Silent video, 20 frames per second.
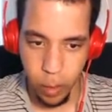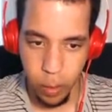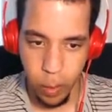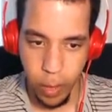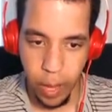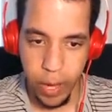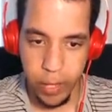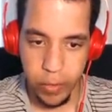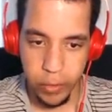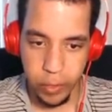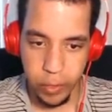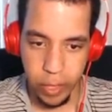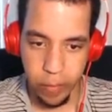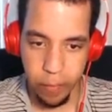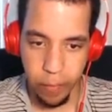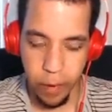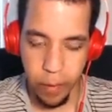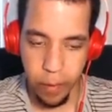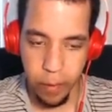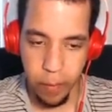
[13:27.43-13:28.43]
Oh, actually,
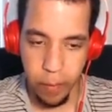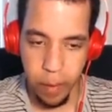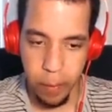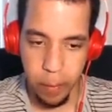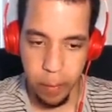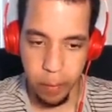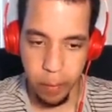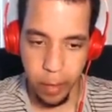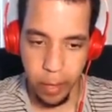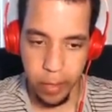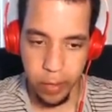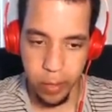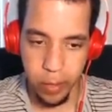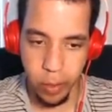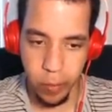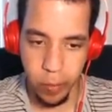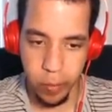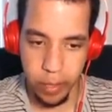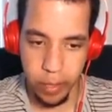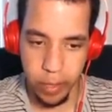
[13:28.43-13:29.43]
if I remember right,
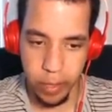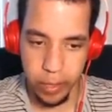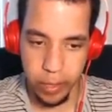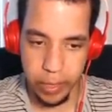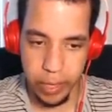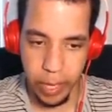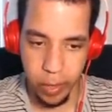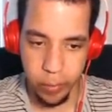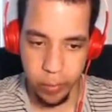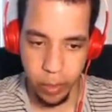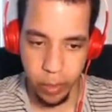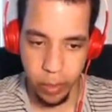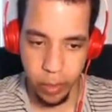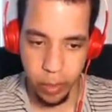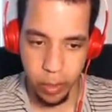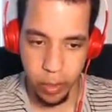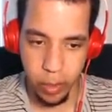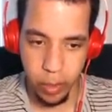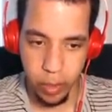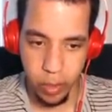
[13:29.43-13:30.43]
don't we
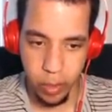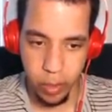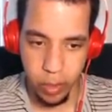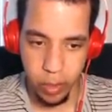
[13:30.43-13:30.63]
encounter...